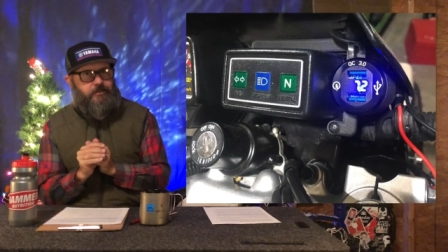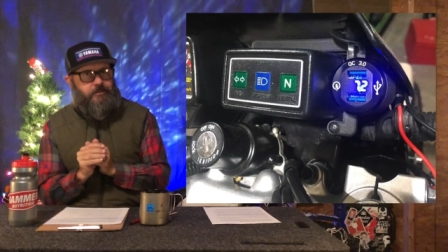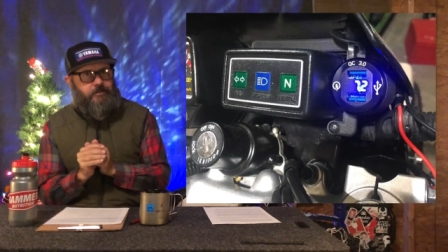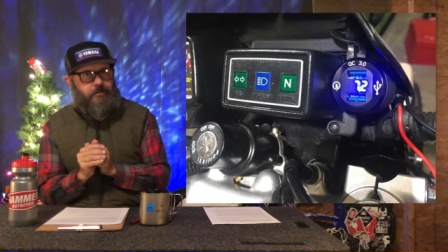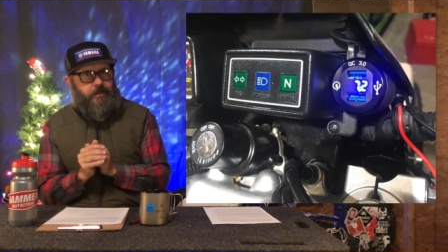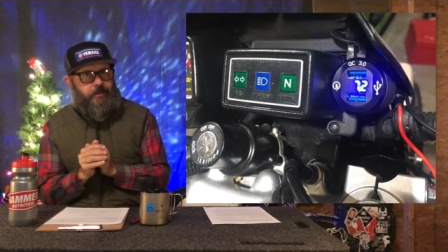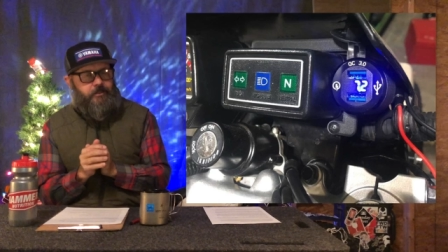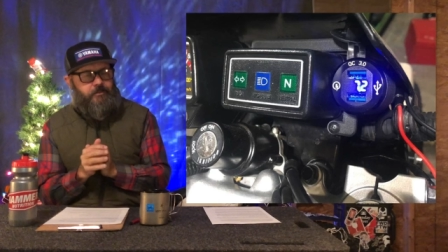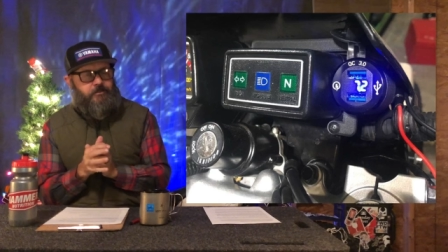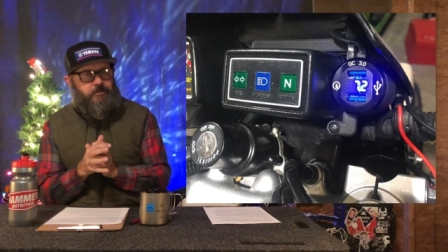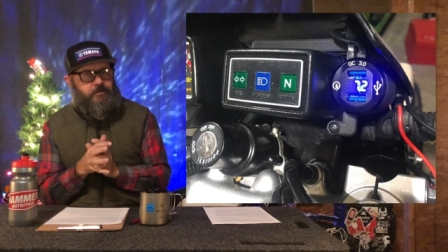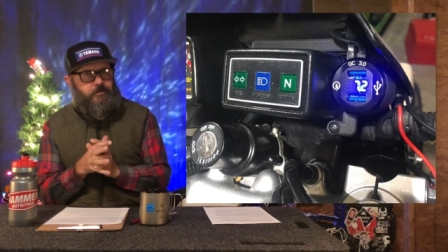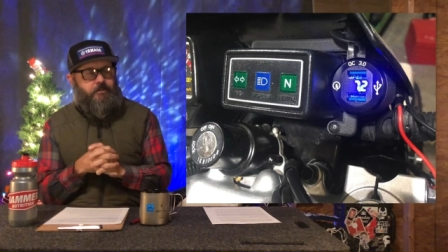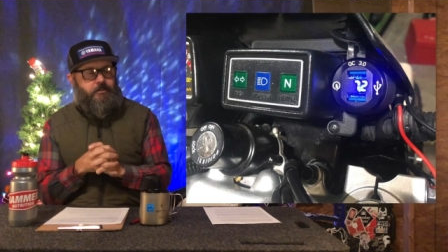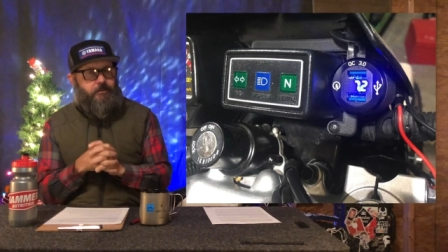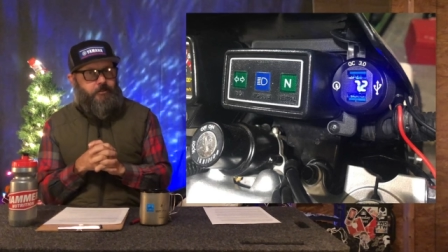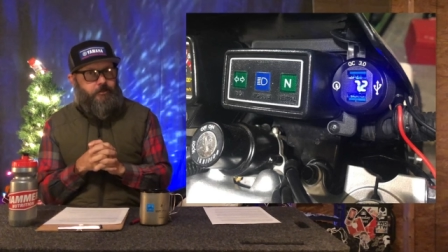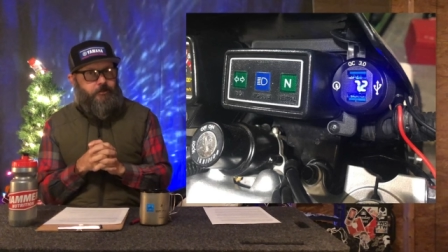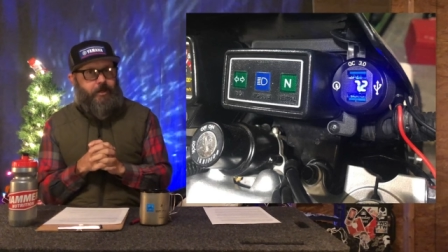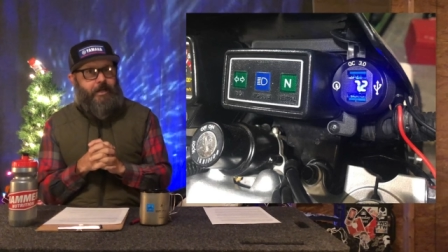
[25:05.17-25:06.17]
like to,
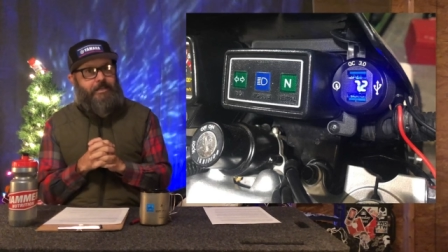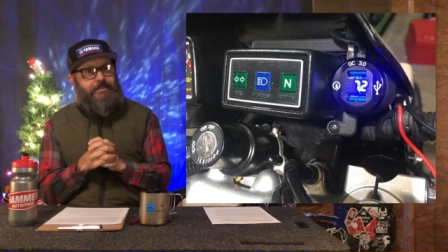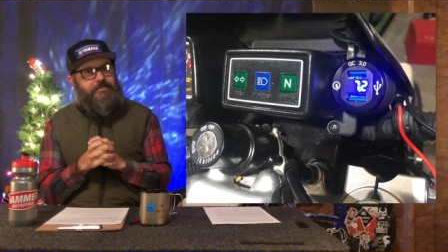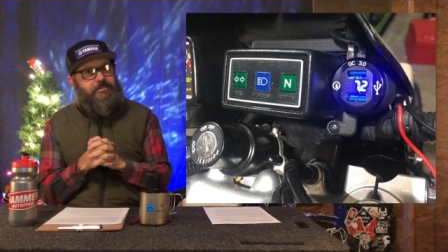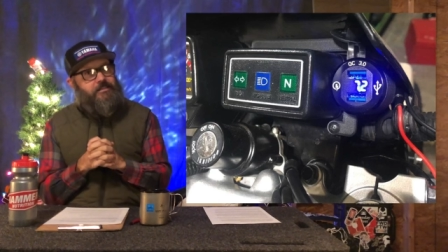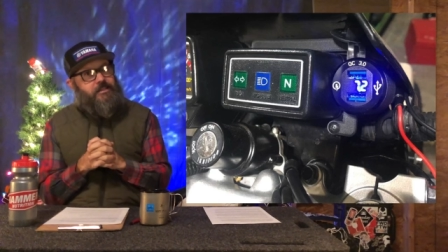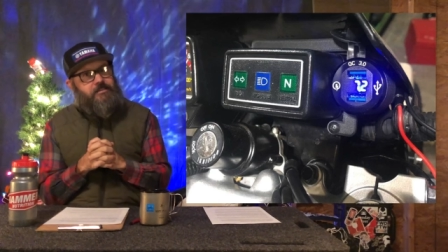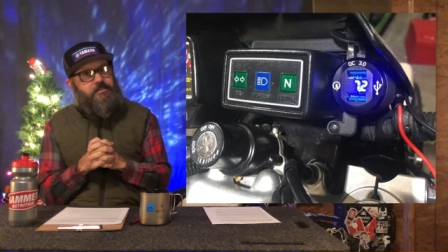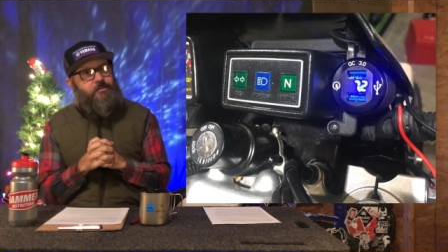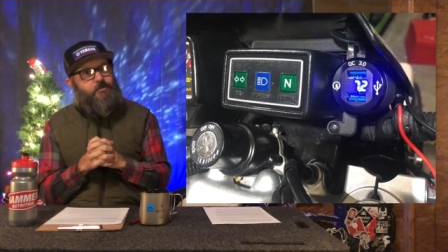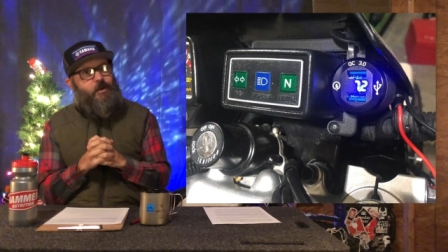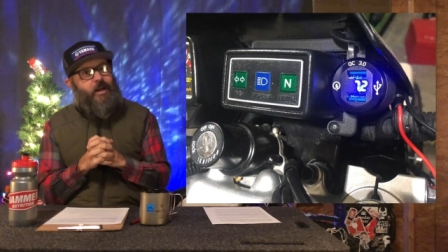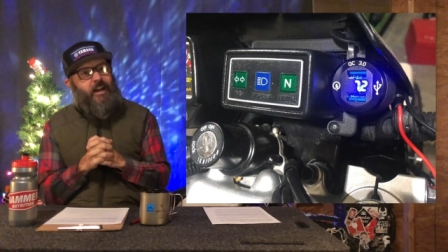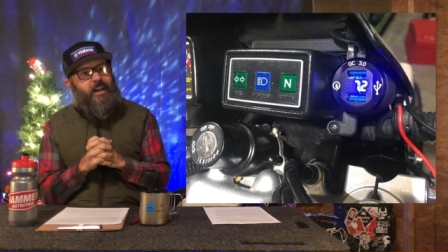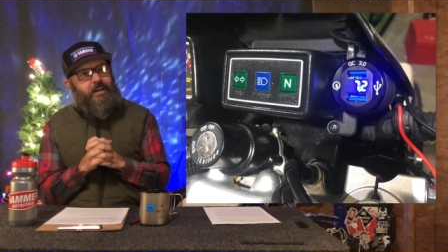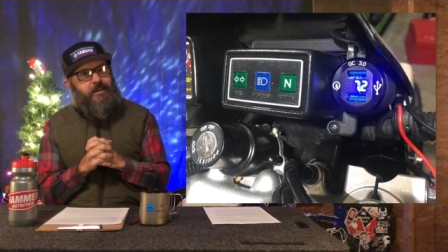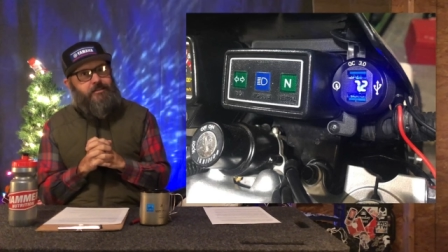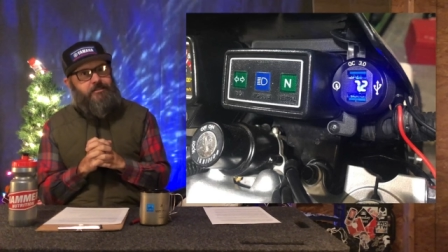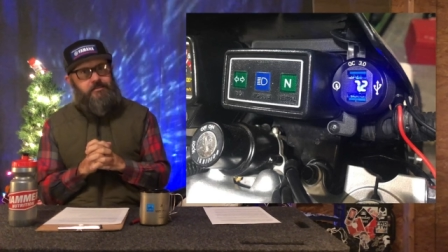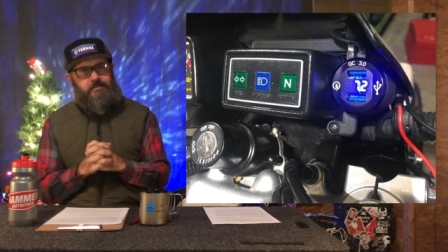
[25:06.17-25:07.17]
you know,
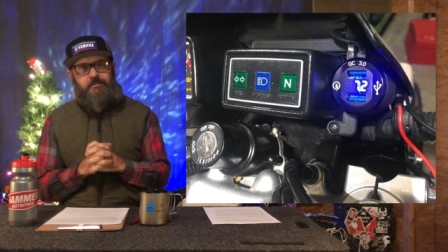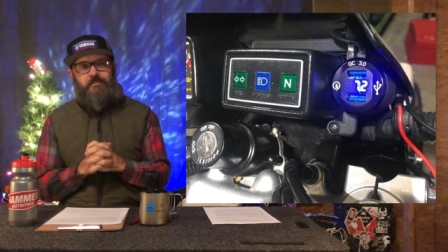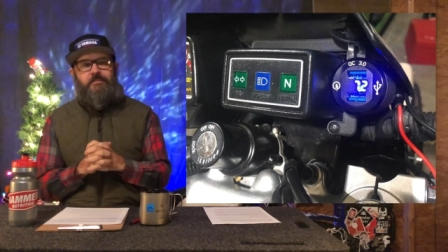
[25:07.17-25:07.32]
accessorize,